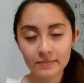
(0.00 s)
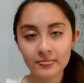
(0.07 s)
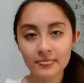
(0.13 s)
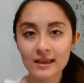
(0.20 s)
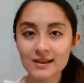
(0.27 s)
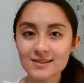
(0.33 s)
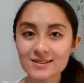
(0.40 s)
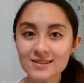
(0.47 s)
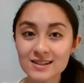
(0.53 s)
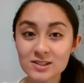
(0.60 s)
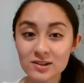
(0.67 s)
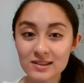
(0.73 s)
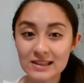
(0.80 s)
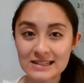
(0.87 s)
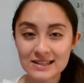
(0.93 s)
So these are
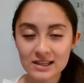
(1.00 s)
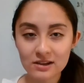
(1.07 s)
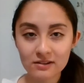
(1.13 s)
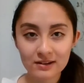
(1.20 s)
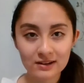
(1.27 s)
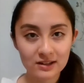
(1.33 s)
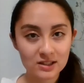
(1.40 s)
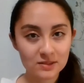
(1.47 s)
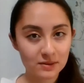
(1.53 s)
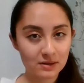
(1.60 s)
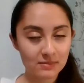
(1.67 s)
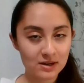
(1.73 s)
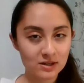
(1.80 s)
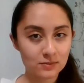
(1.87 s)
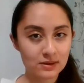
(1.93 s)
things that you can
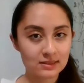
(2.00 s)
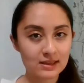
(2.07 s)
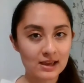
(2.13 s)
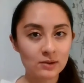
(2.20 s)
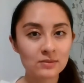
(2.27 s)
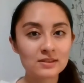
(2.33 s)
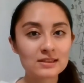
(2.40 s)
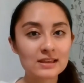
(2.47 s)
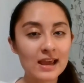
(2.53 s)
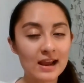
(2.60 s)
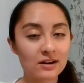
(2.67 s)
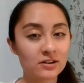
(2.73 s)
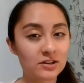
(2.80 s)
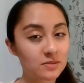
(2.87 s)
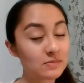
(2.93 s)
experiment with, and with the
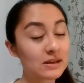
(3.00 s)
airspeed in